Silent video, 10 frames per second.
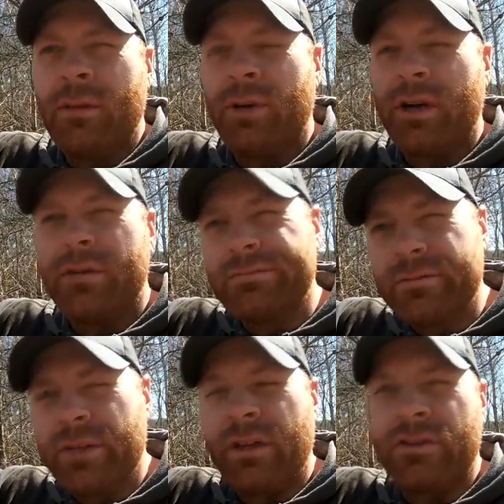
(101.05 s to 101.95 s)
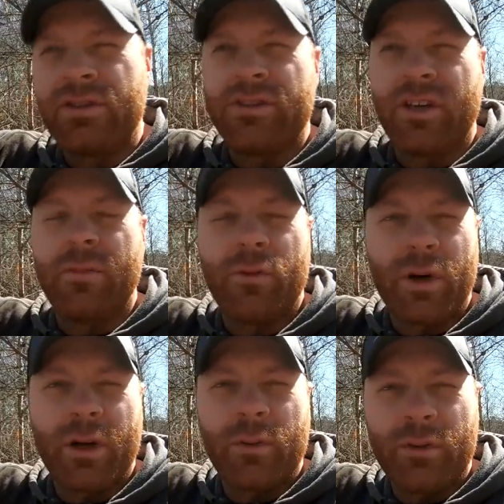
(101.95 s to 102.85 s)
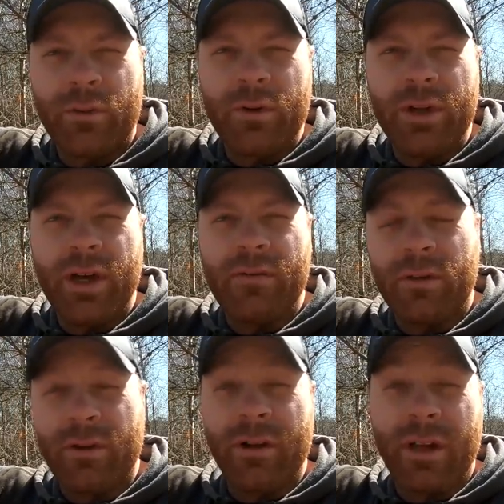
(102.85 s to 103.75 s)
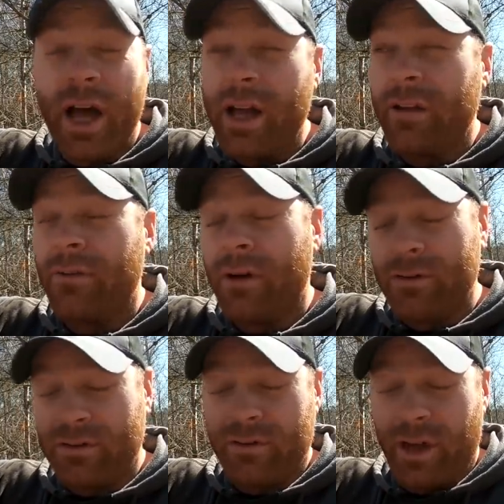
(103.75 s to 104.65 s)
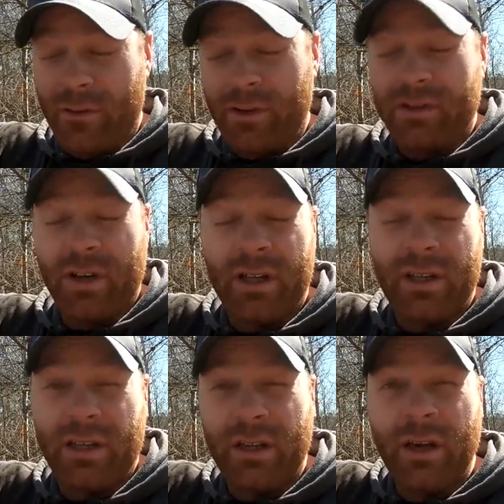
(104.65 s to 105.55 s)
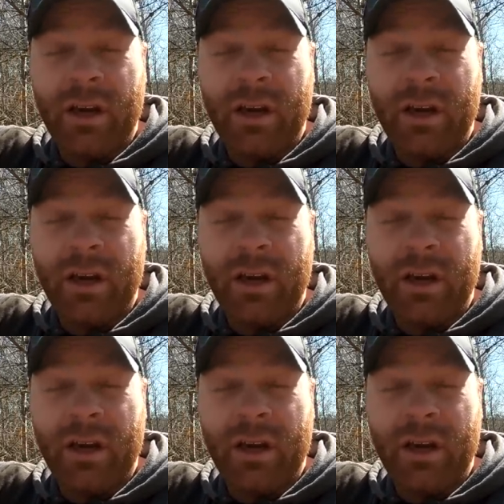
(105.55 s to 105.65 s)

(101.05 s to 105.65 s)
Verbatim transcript: but you know since I've been working with Rudy, I've learned a lot, and I've also, I've also had the